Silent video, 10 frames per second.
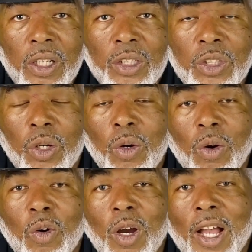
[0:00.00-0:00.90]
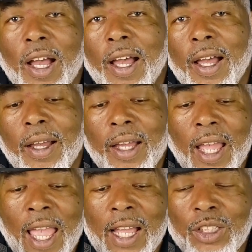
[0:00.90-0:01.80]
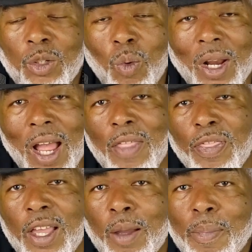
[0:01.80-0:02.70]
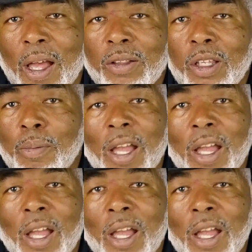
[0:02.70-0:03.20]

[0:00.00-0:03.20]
So as to what I think about them,